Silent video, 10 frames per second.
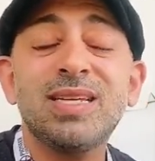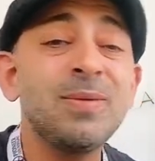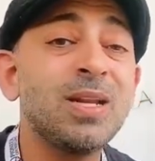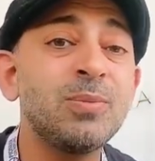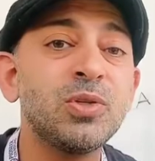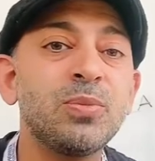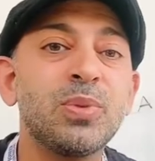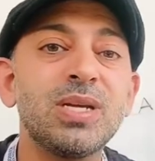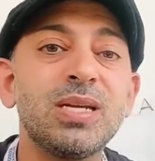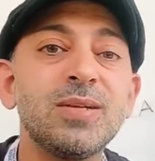Damien, I'm doing
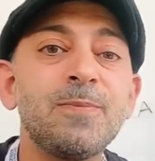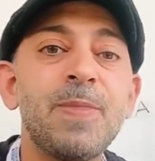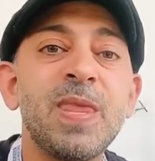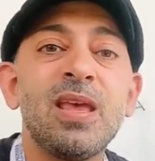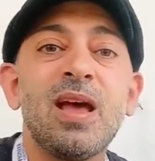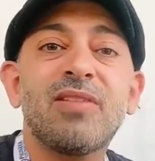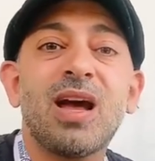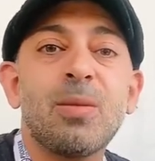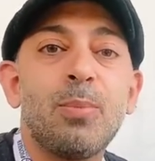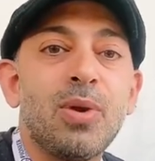pretty good. I've
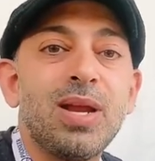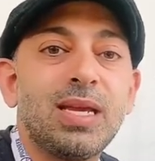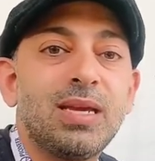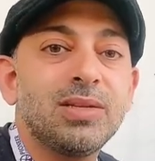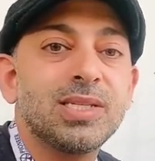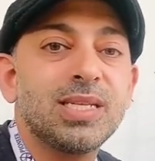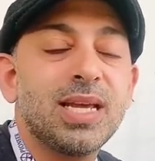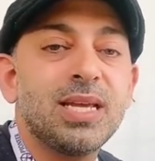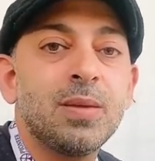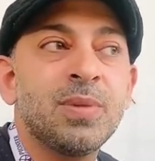got a break here
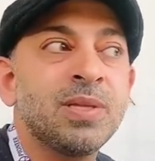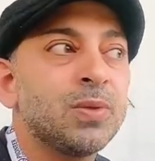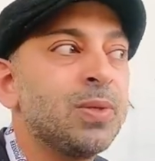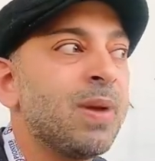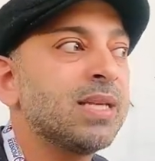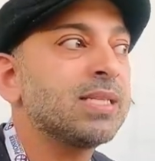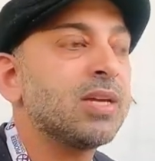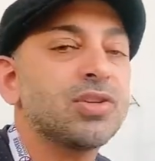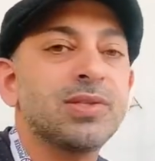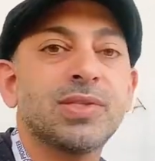today in between my
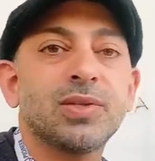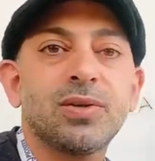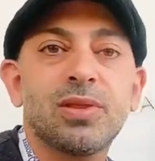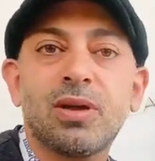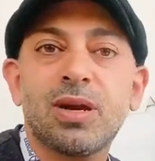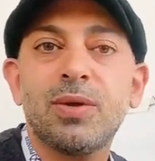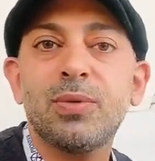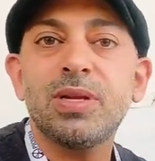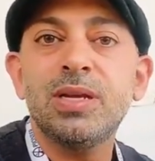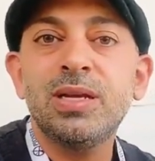sessions, so I thought I
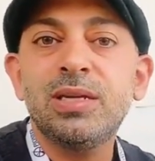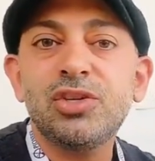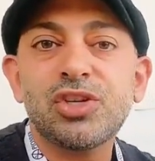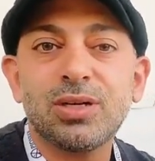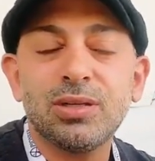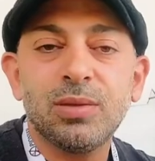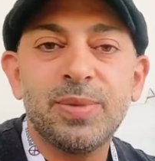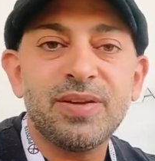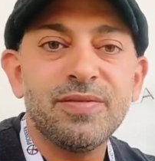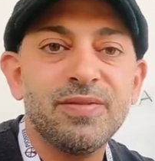would share a little
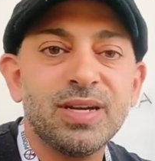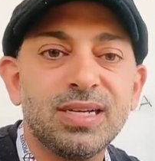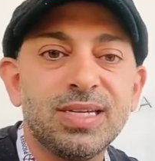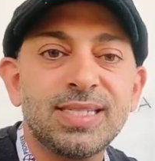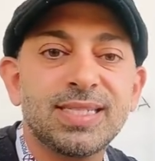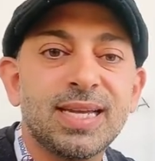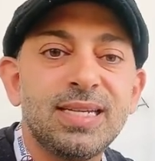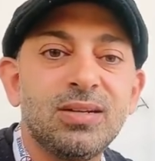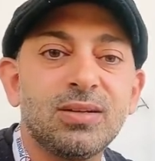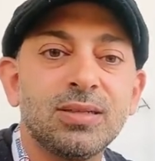bit of
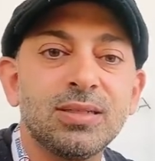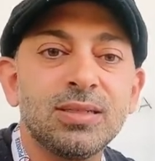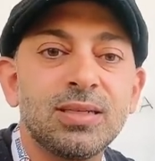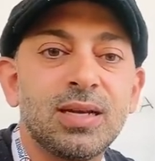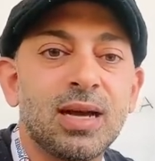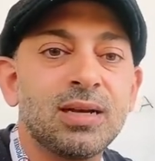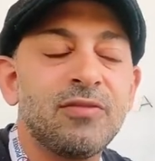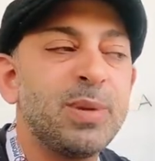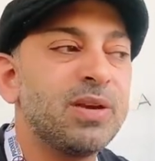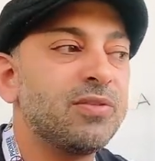insight on
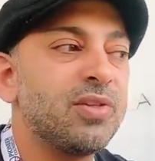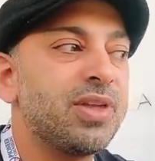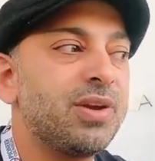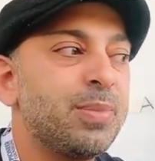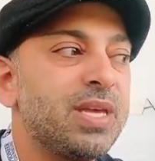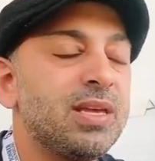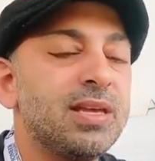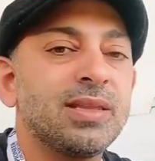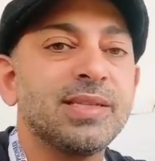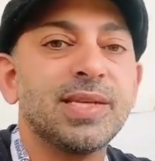cognitive behavioral therapy
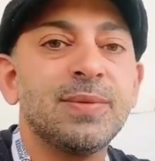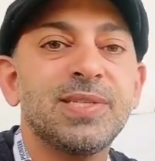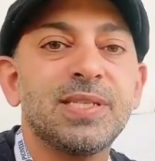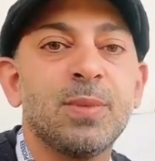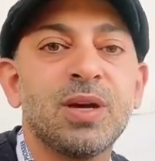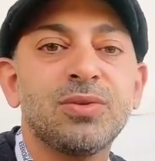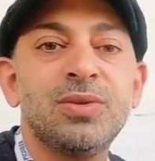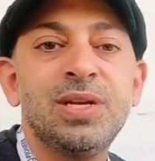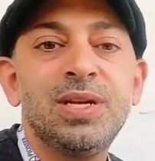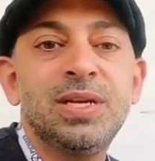and this ABC
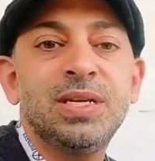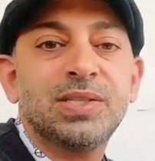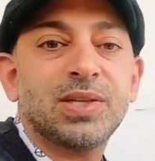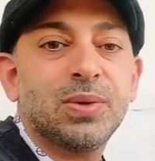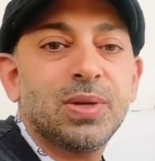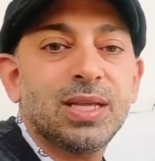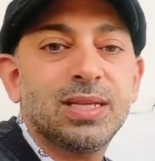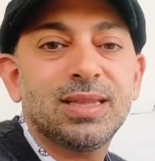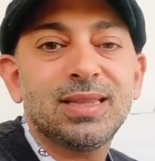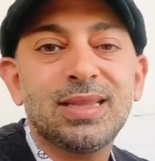model. So
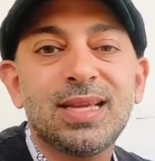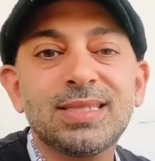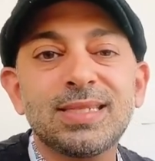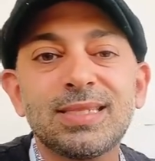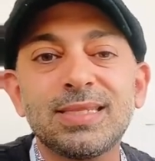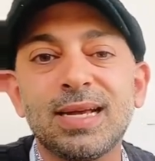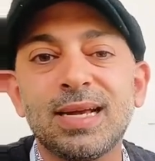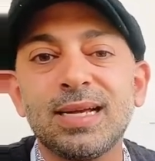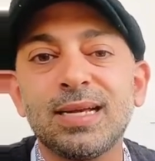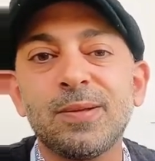let's
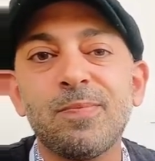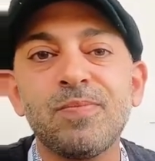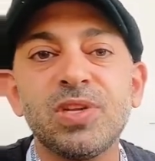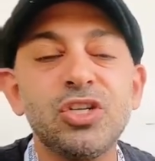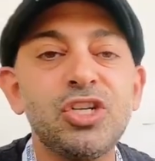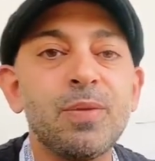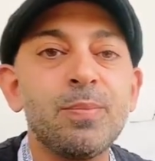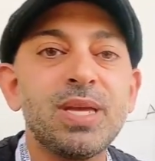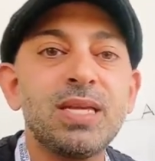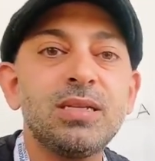
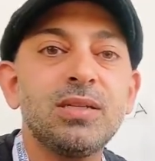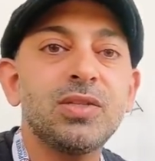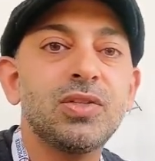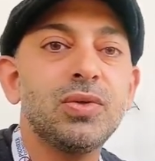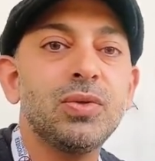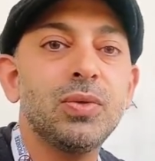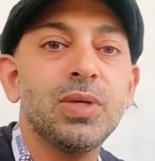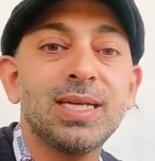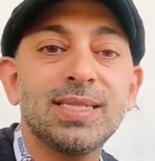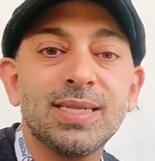jump in to
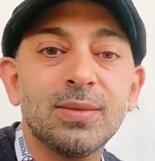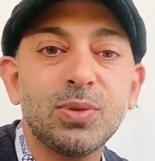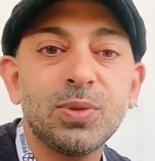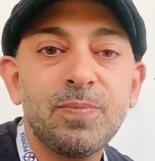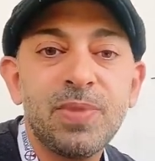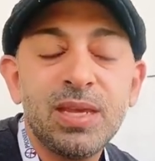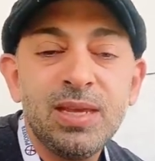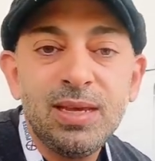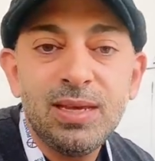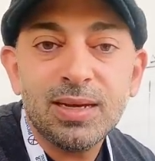an example.
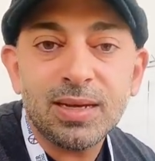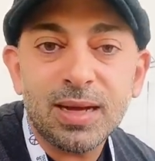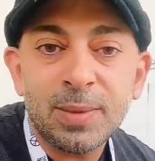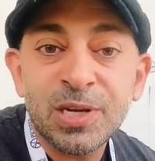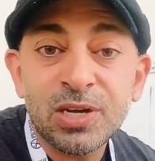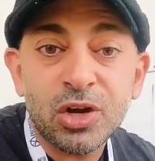I'm going to